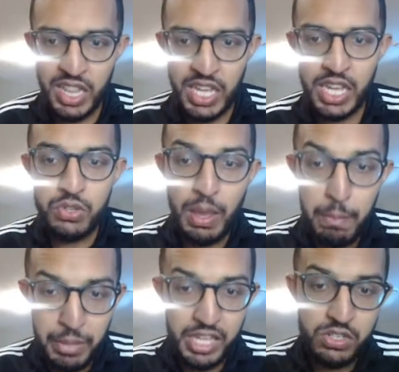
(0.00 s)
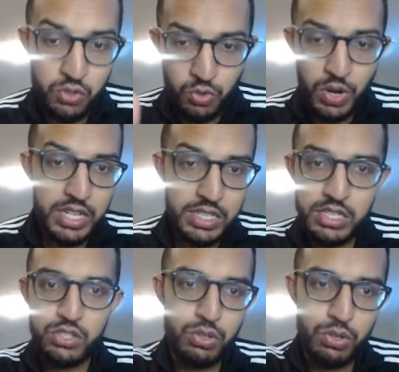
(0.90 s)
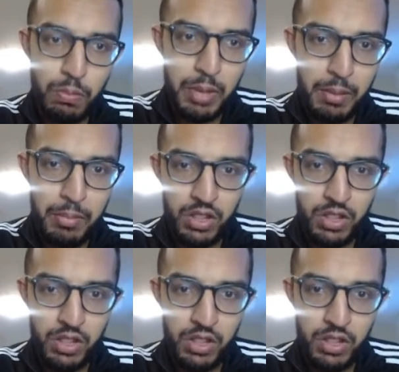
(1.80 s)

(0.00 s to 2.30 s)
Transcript: You get paid directly to your PayPal